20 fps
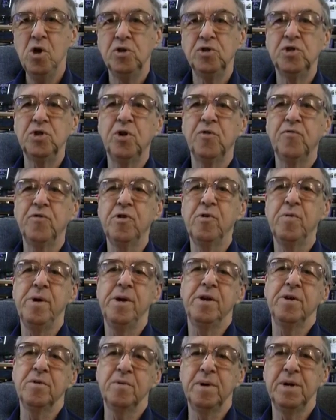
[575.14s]
So if you're
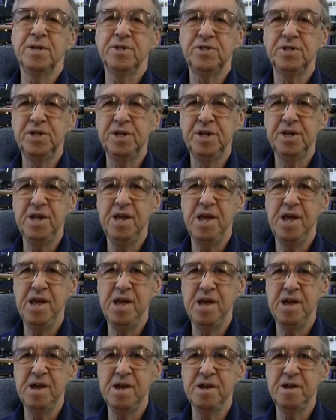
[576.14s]
interested
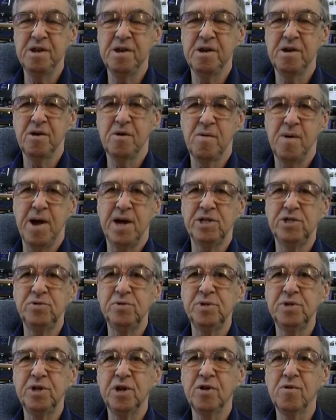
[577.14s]
in a
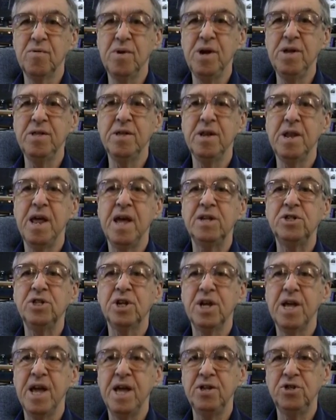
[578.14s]
graduate degree that
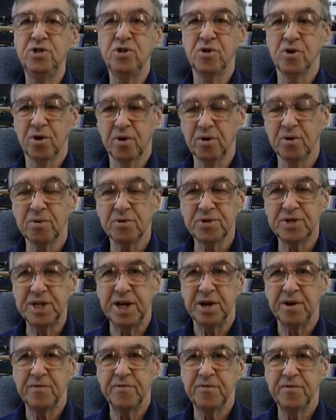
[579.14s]
educates your whole
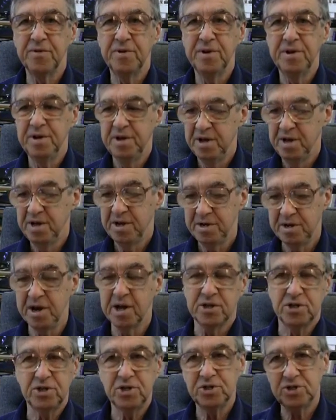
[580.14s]
self,
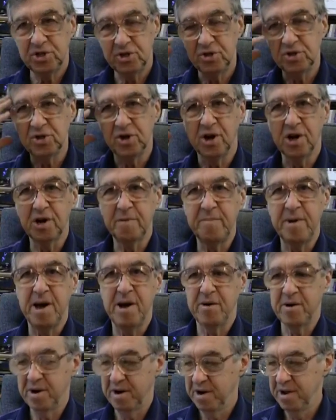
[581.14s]
not just your talk
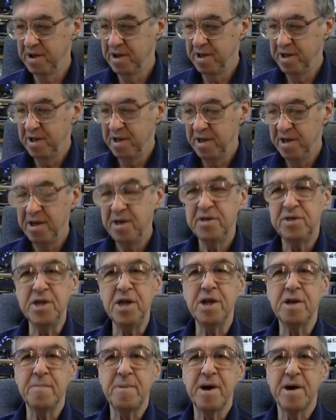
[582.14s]
power,
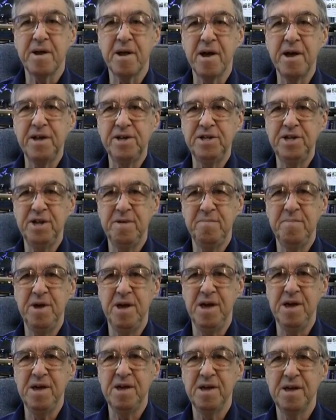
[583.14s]
think about
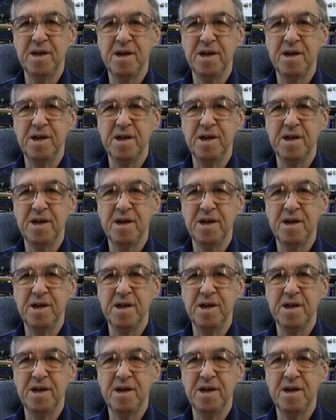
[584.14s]
ITP.